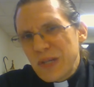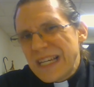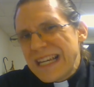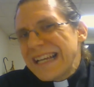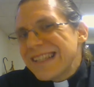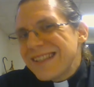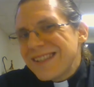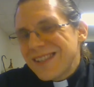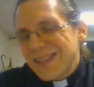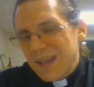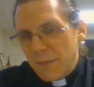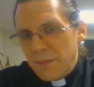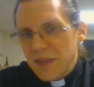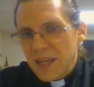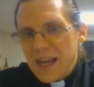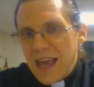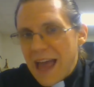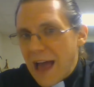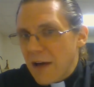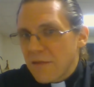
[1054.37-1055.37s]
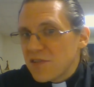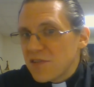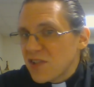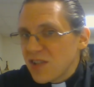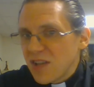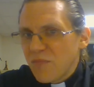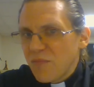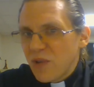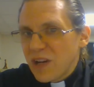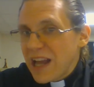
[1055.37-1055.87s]
get something out of
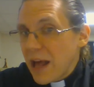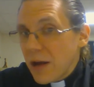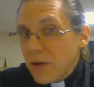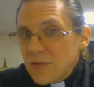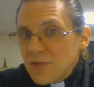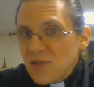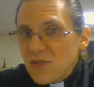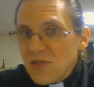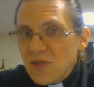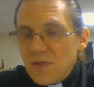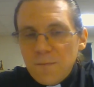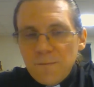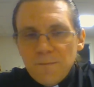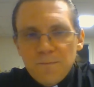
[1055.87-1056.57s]
someone else.